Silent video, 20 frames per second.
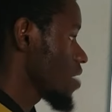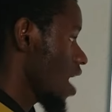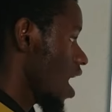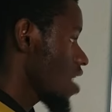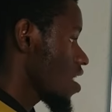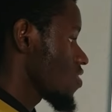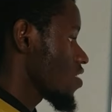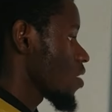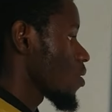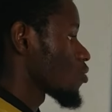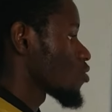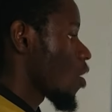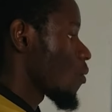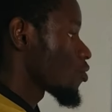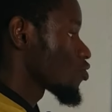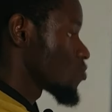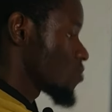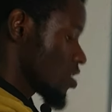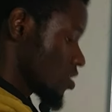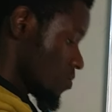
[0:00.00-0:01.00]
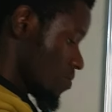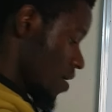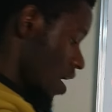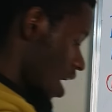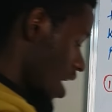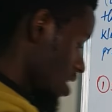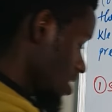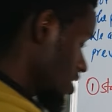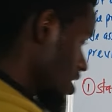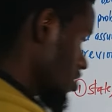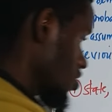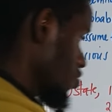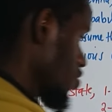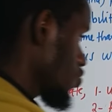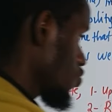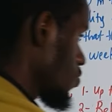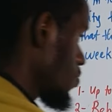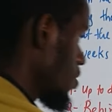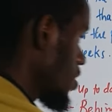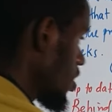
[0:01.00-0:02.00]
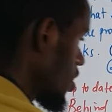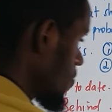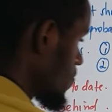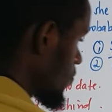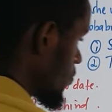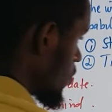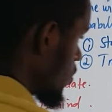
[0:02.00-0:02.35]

behind, and then I'm going to remain behind. It's going to be